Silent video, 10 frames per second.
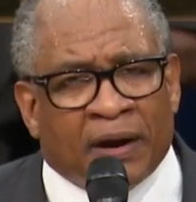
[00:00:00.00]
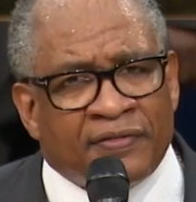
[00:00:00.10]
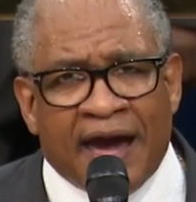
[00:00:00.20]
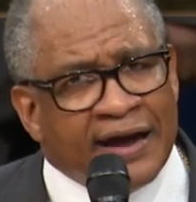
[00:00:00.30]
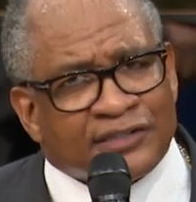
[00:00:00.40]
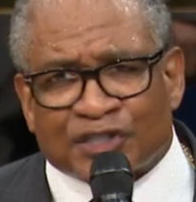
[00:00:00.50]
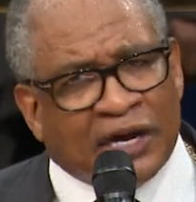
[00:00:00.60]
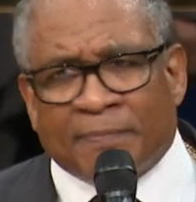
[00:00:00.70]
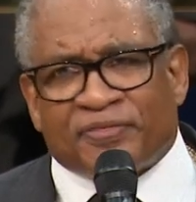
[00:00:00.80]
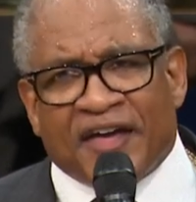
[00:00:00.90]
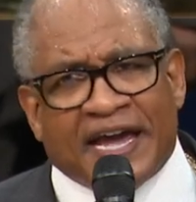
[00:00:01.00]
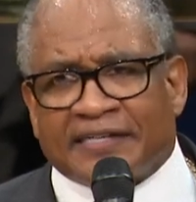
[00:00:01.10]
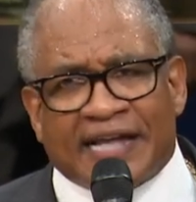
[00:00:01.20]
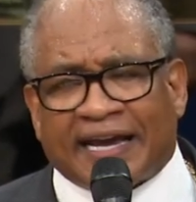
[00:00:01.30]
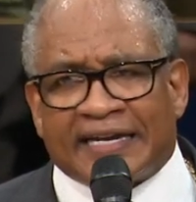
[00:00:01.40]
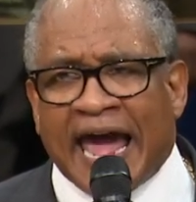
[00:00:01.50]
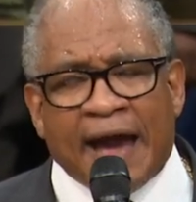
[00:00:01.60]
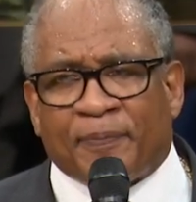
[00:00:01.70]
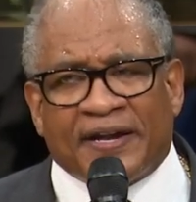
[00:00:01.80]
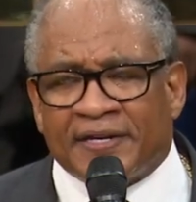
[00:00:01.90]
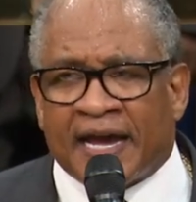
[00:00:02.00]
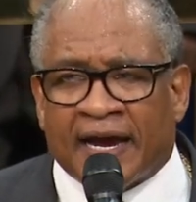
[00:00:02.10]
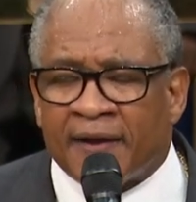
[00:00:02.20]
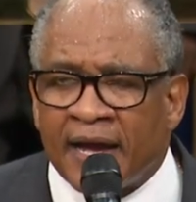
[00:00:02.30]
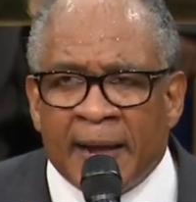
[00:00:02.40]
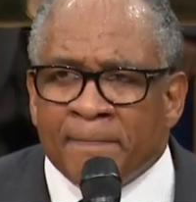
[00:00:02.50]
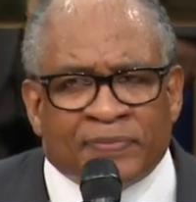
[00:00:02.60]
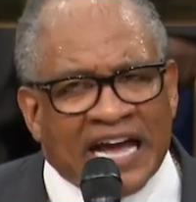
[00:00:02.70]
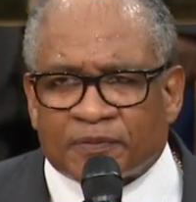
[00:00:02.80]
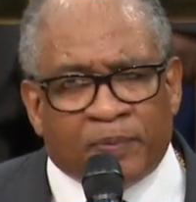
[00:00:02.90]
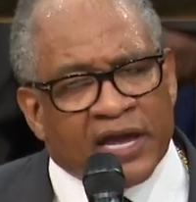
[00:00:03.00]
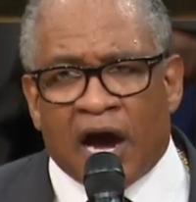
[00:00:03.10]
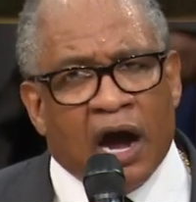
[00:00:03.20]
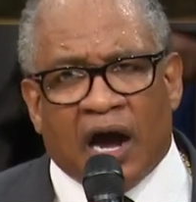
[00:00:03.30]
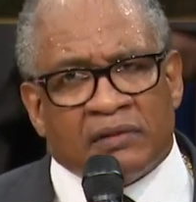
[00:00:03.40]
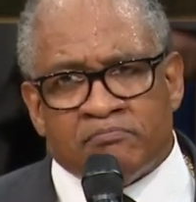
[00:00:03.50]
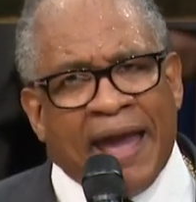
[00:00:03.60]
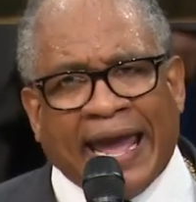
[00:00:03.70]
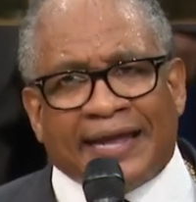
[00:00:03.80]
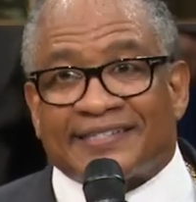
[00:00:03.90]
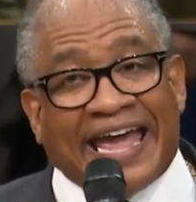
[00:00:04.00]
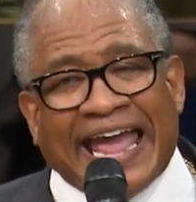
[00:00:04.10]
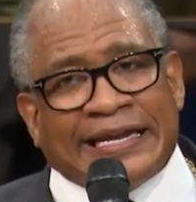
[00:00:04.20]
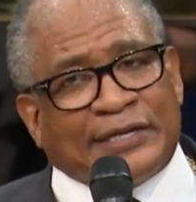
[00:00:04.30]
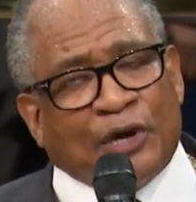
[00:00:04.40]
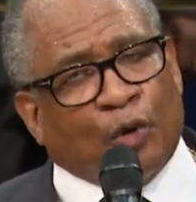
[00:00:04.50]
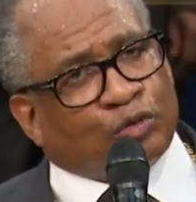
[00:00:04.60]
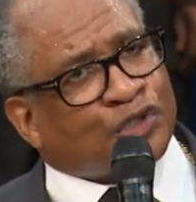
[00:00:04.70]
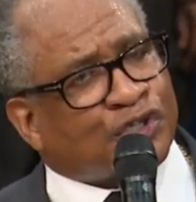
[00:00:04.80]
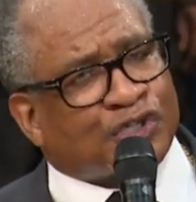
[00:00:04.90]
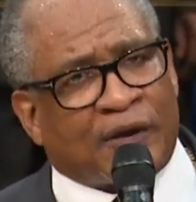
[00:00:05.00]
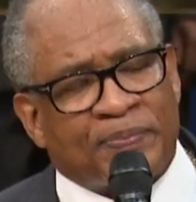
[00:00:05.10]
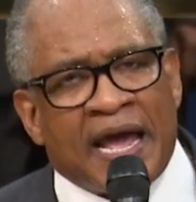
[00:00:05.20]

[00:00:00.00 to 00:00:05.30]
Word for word: But there are some things that could happen that's beyond man's antidotes.